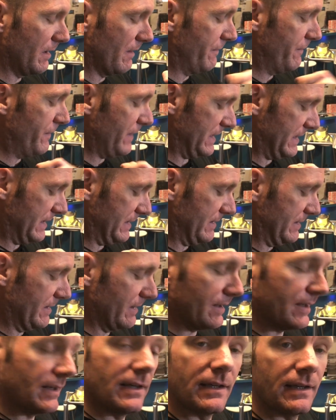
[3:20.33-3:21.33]
fist
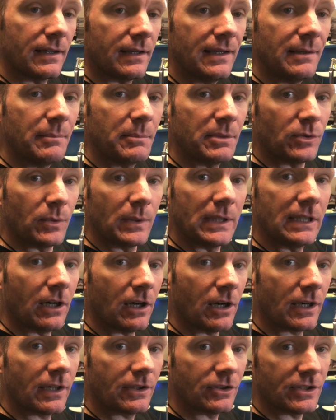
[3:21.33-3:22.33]
in between the
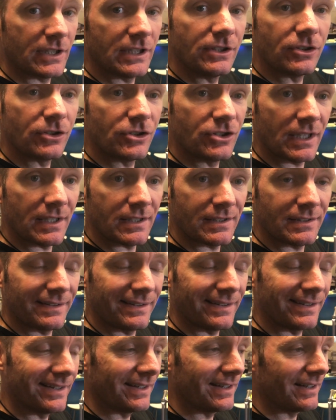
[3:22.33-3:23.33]
harness and your chest